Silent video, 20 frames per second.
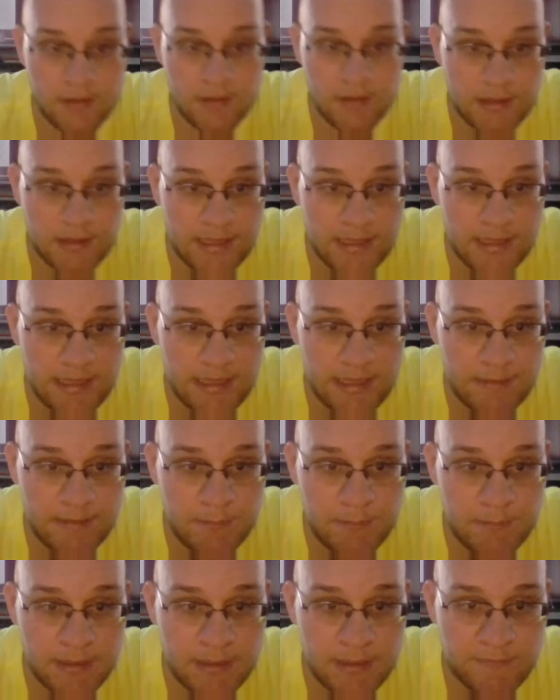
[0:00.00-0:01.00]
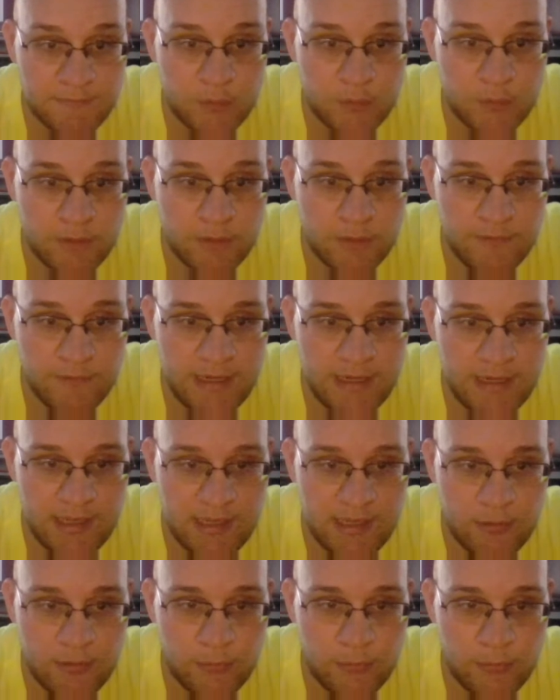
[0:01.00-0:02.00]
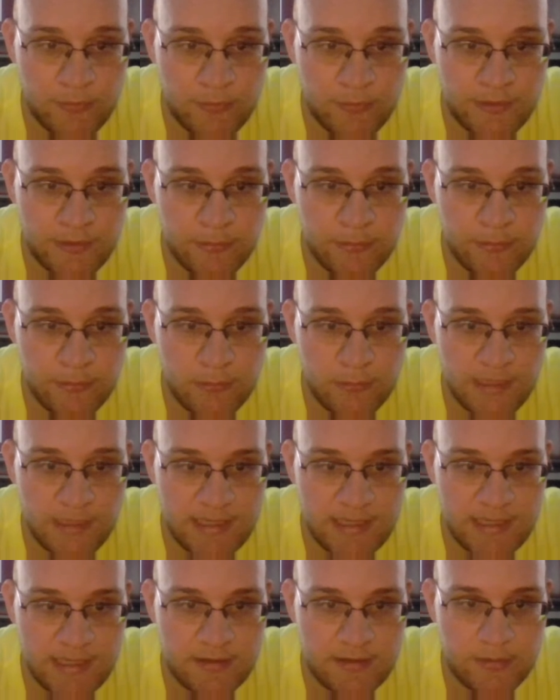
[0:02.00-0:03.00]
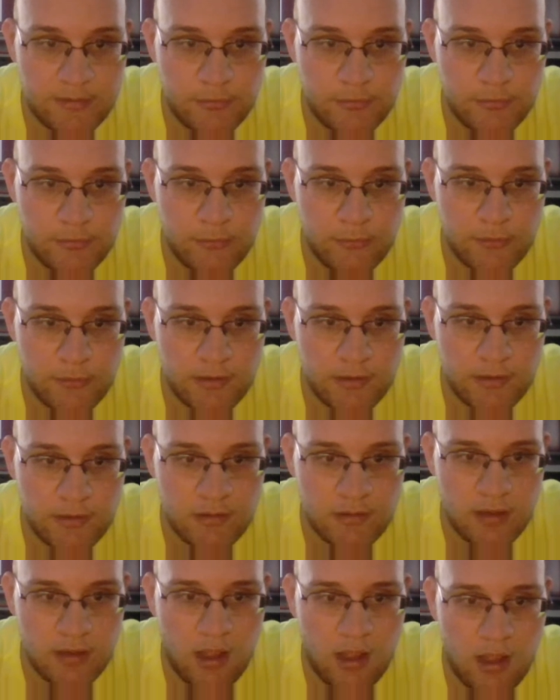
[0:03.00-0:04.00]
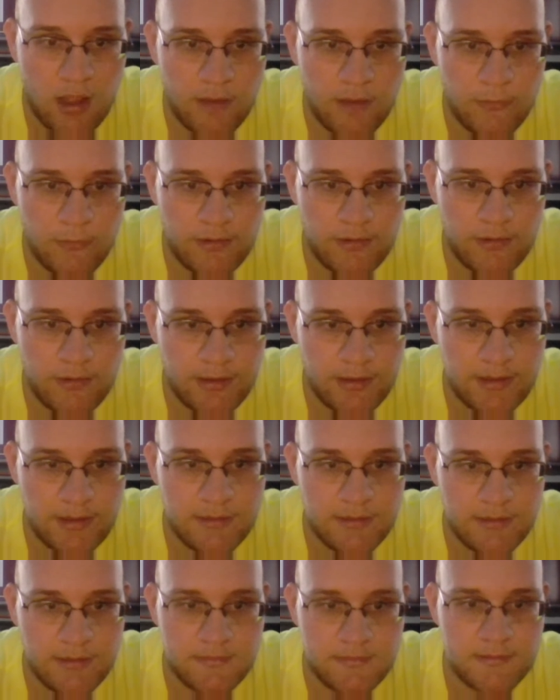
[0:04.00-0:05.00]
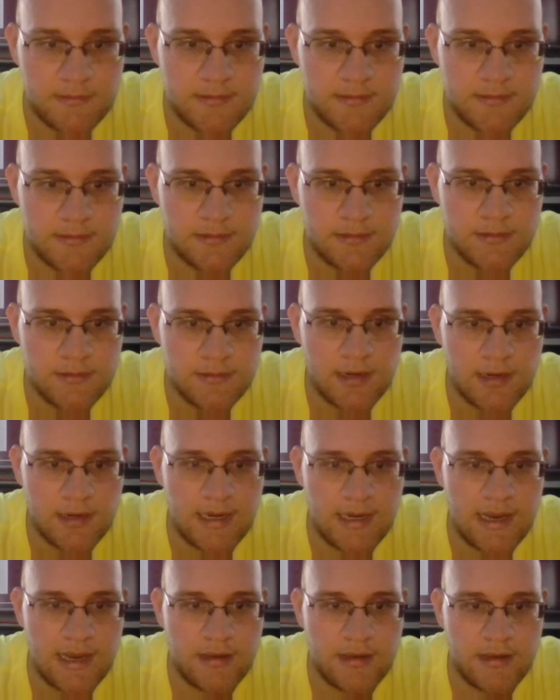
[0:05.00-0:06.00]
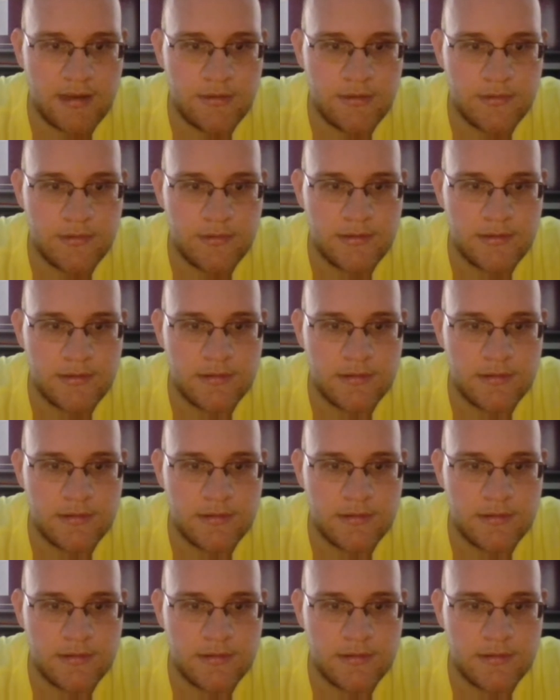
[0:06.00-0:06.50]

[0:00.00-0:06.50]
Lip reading: I'm looking for a video to link to Lawn 1 right now.